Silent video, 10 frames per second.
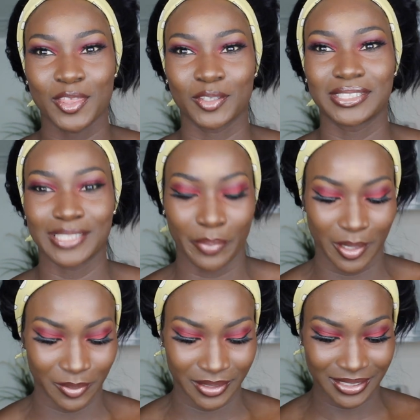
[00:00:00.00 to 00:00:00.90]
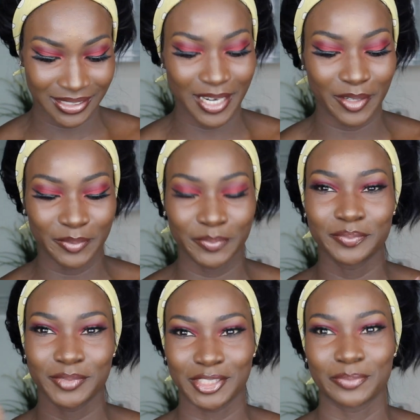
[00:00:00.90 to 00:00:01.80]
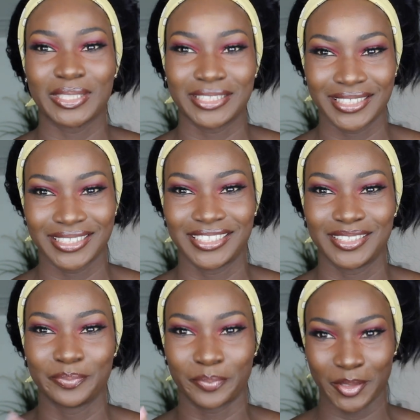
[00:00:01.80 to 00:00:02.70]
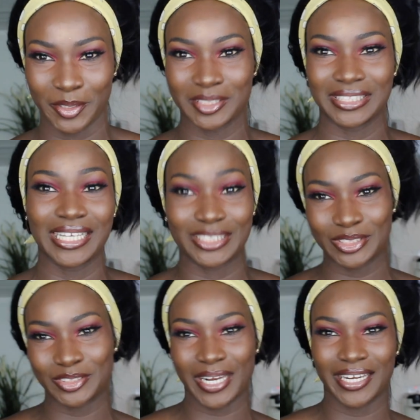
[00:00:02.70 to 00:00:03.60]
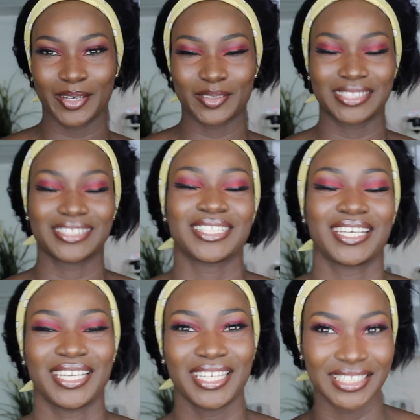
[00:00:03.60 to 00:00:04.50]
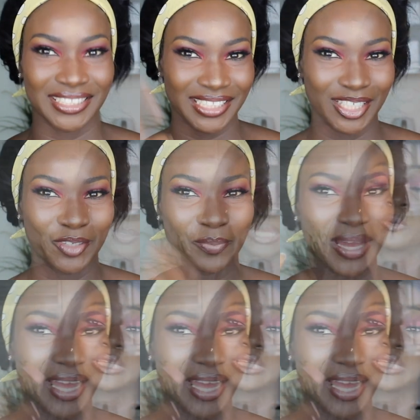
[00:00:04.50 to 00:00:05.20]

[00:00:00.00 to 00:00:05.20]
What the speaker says: thoughts about the Zaron Cosmetics products I just tried out. See you.